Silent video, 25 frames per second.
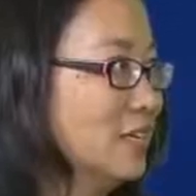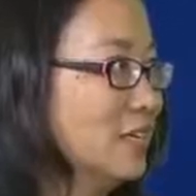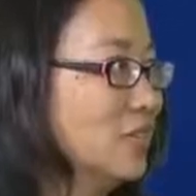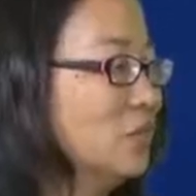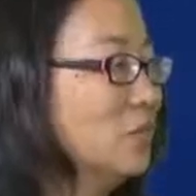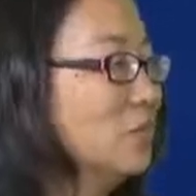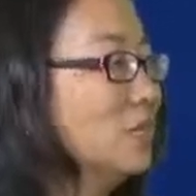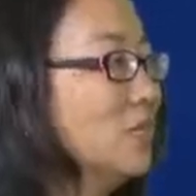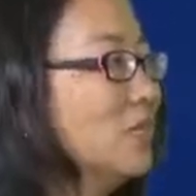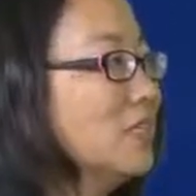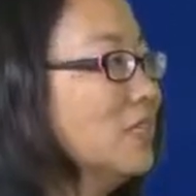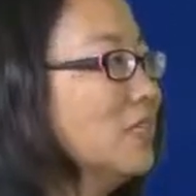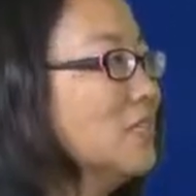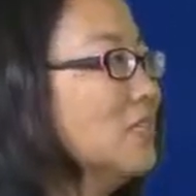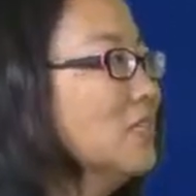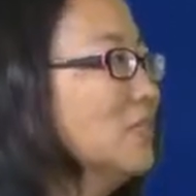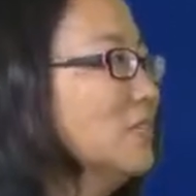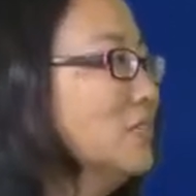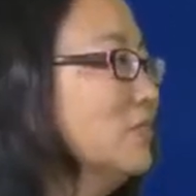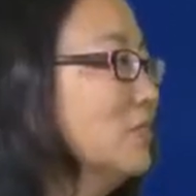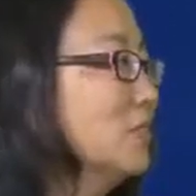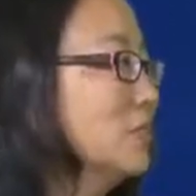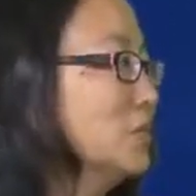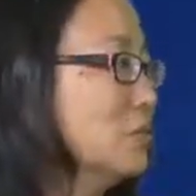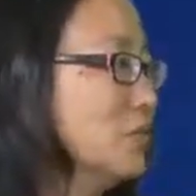So what is the
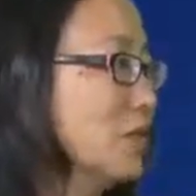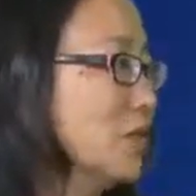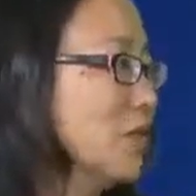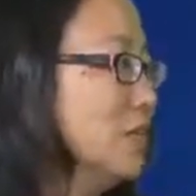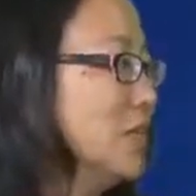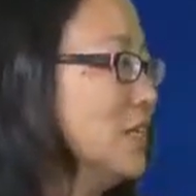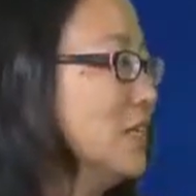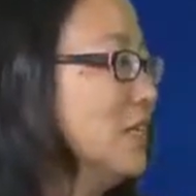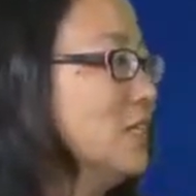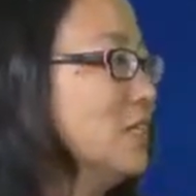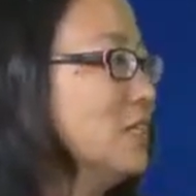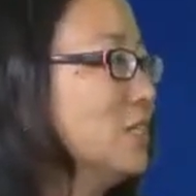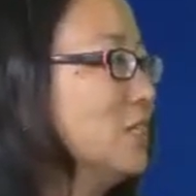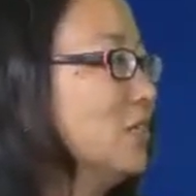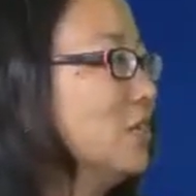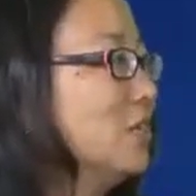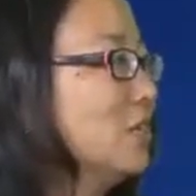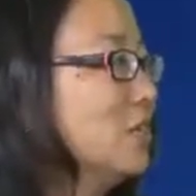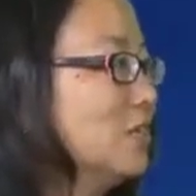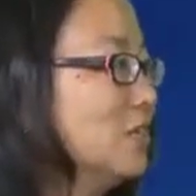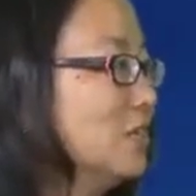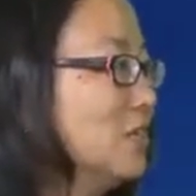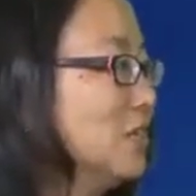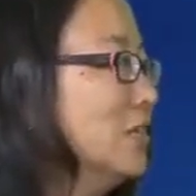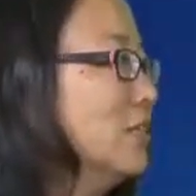difference? Why do they need to
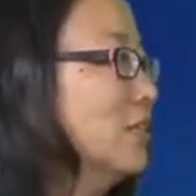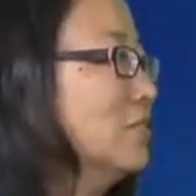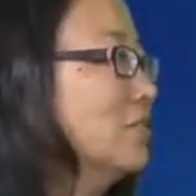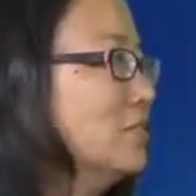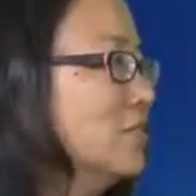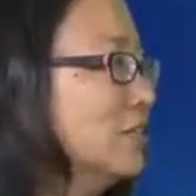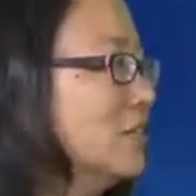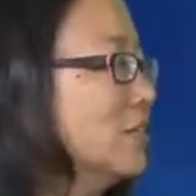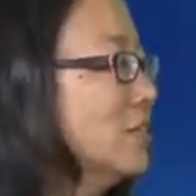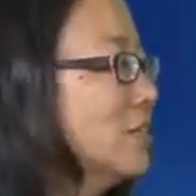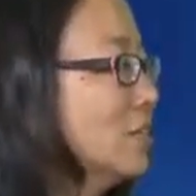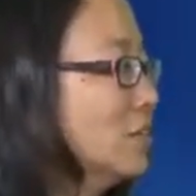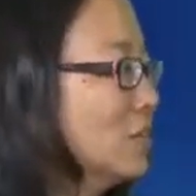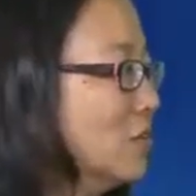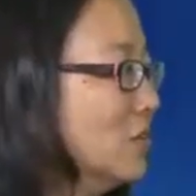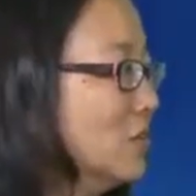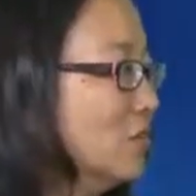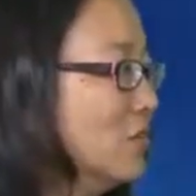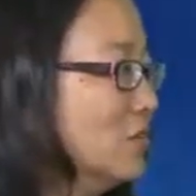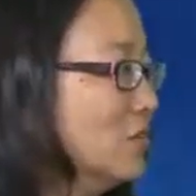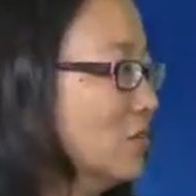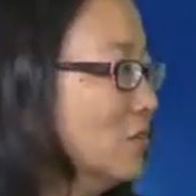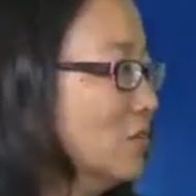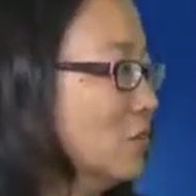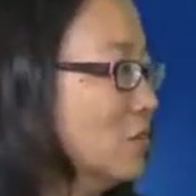learn a
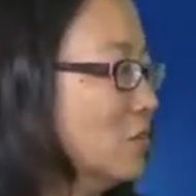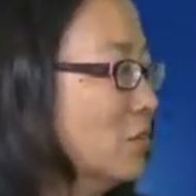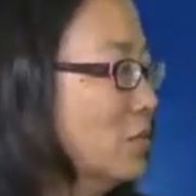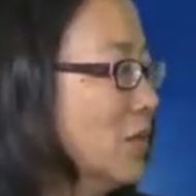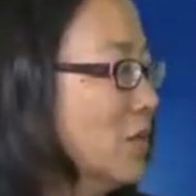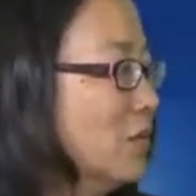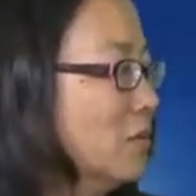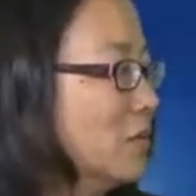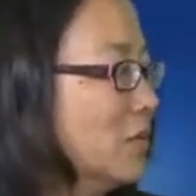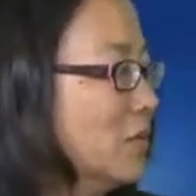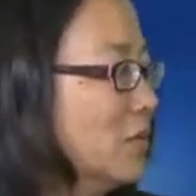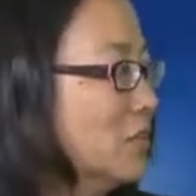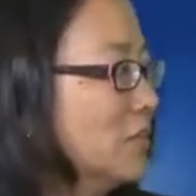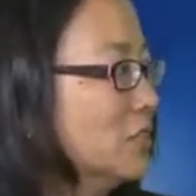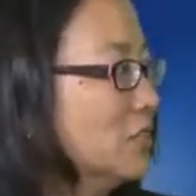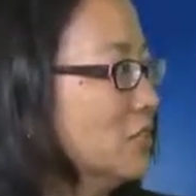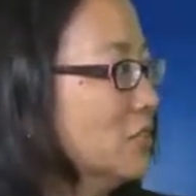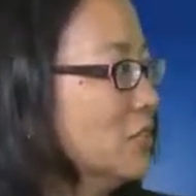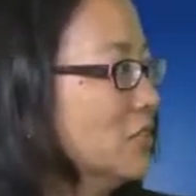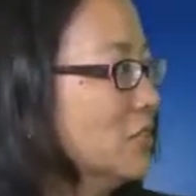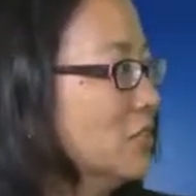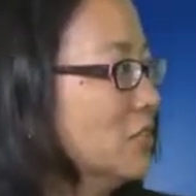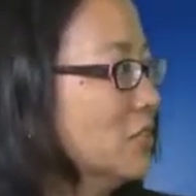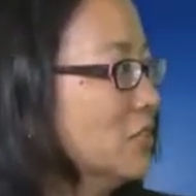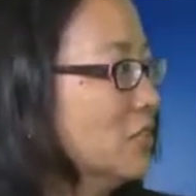different way to
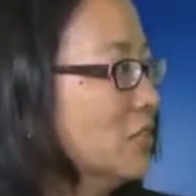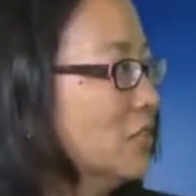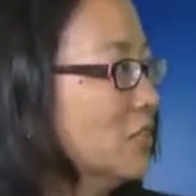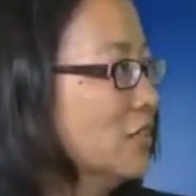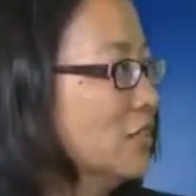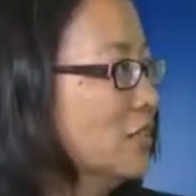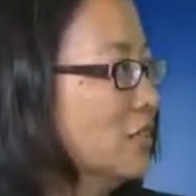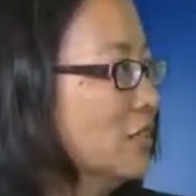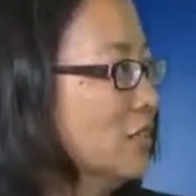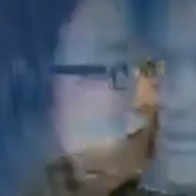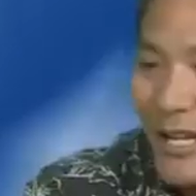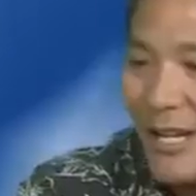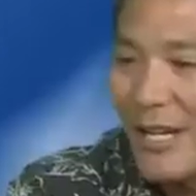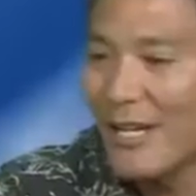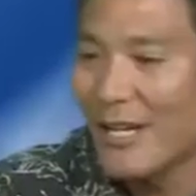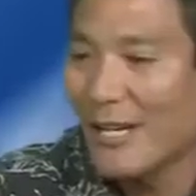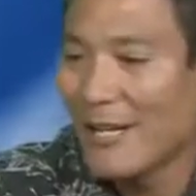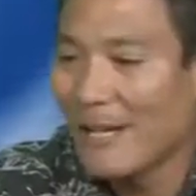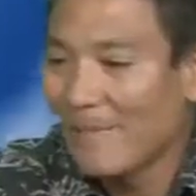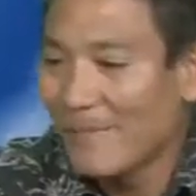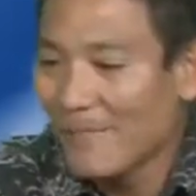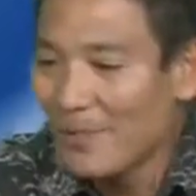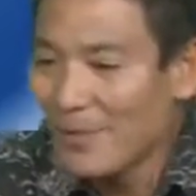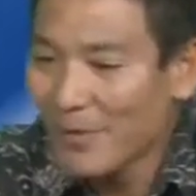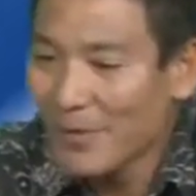pitch? Sure.
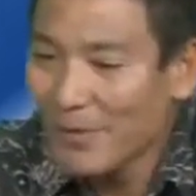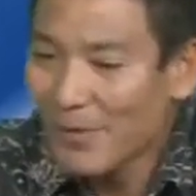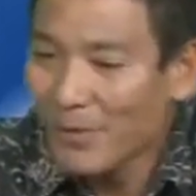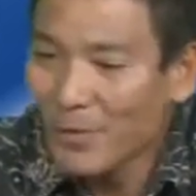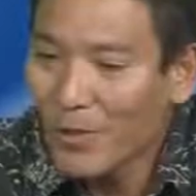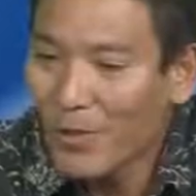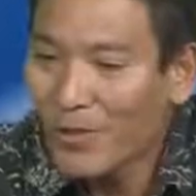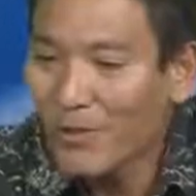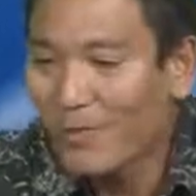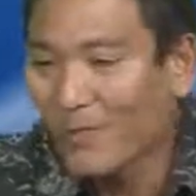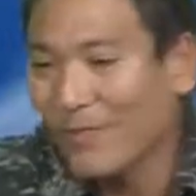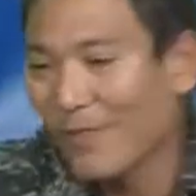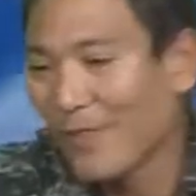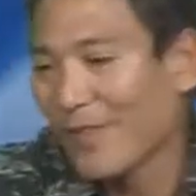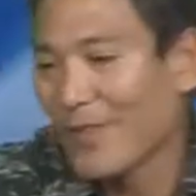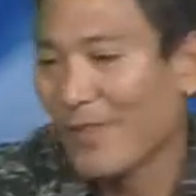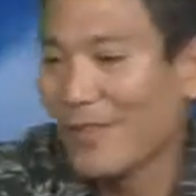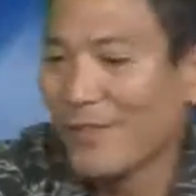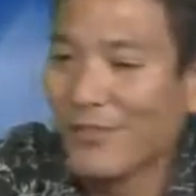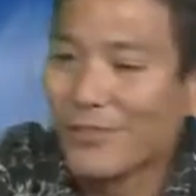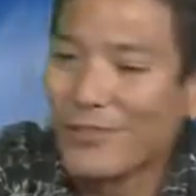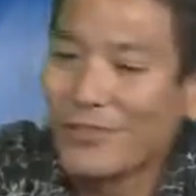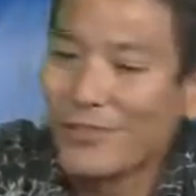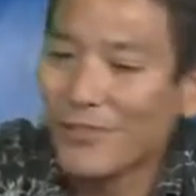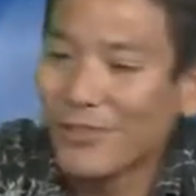Well,
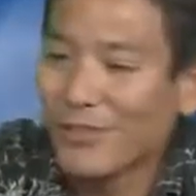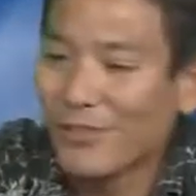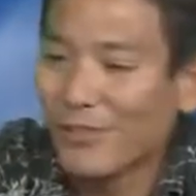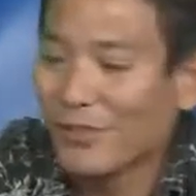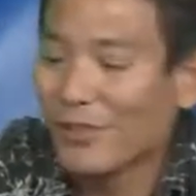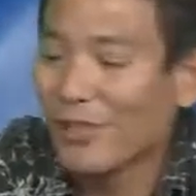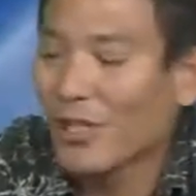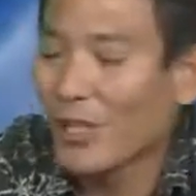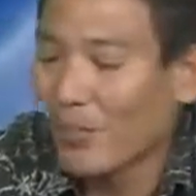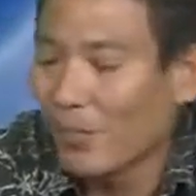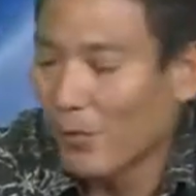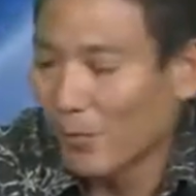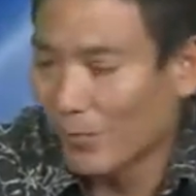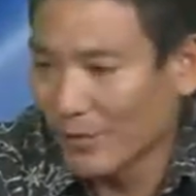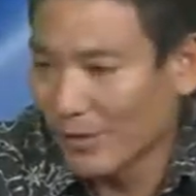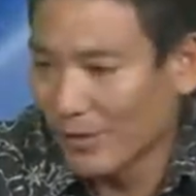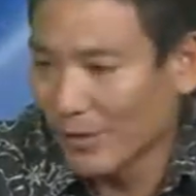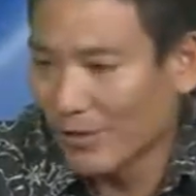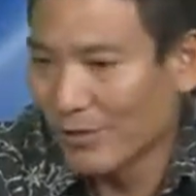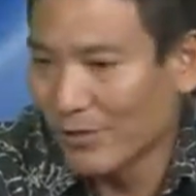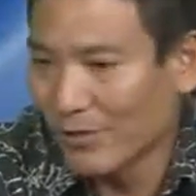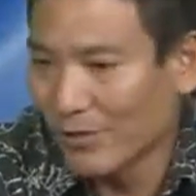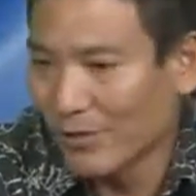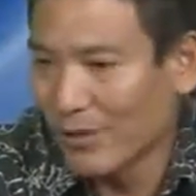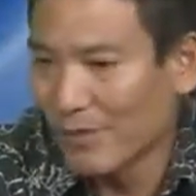there's a couple of
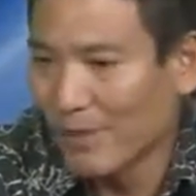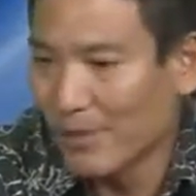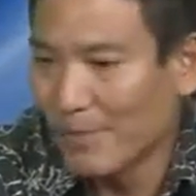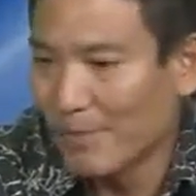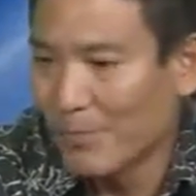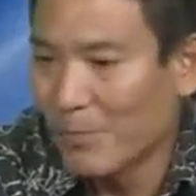reasons.